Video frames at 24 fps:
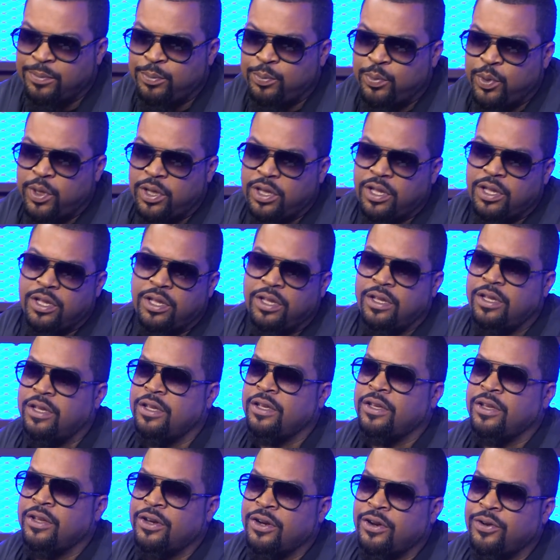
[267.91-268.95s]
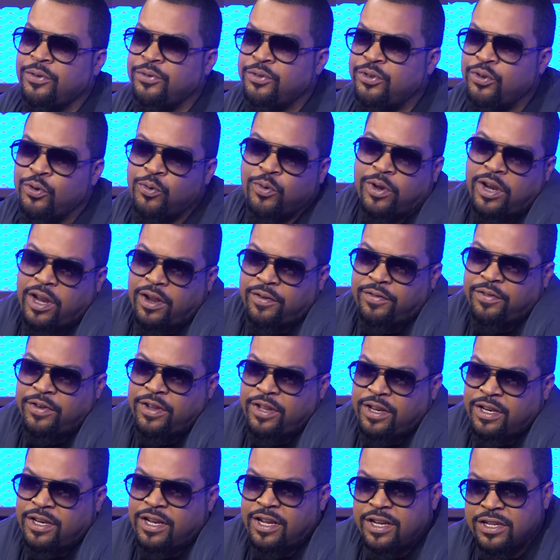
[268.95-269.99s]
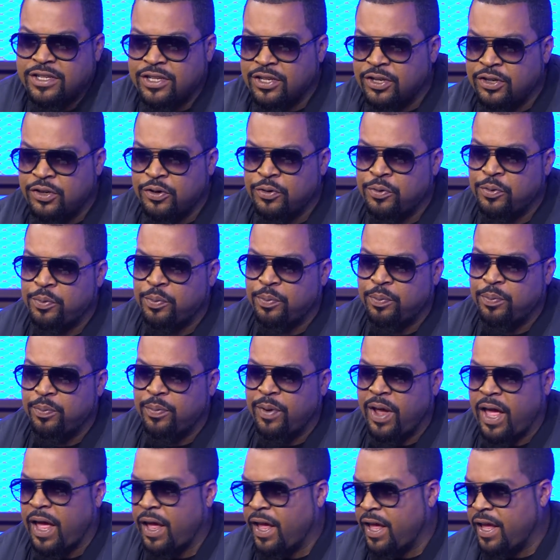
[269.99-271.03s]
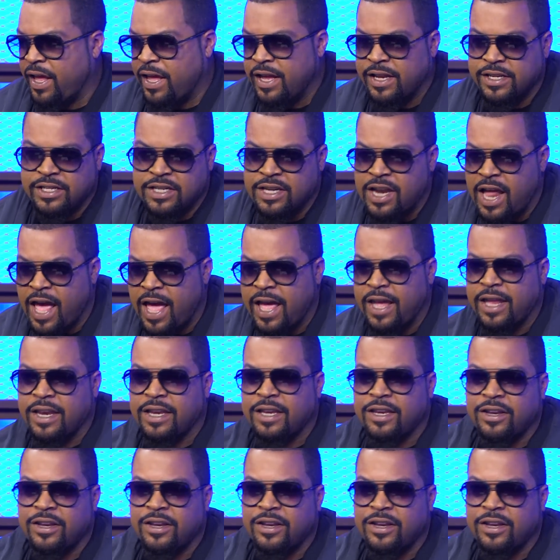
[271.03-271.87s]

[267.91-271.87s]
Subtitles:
do whatever he needs to do each night.